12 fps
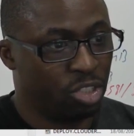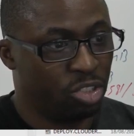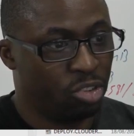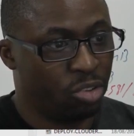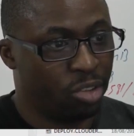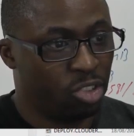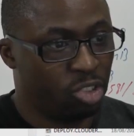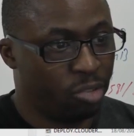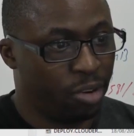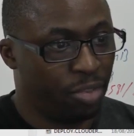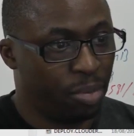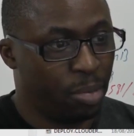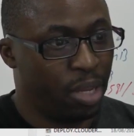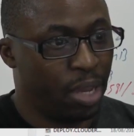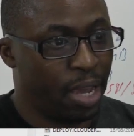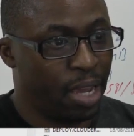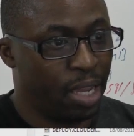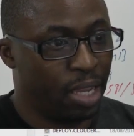So it's going to generate
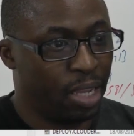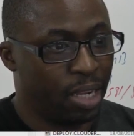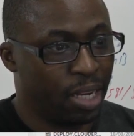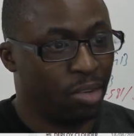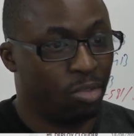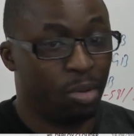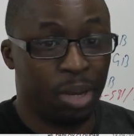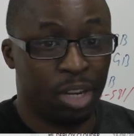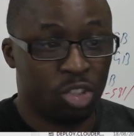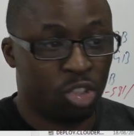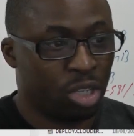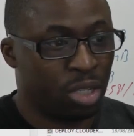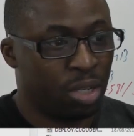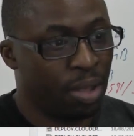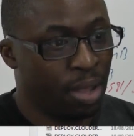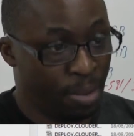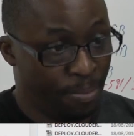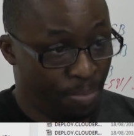for me a Cloudera
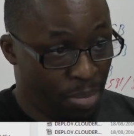manager.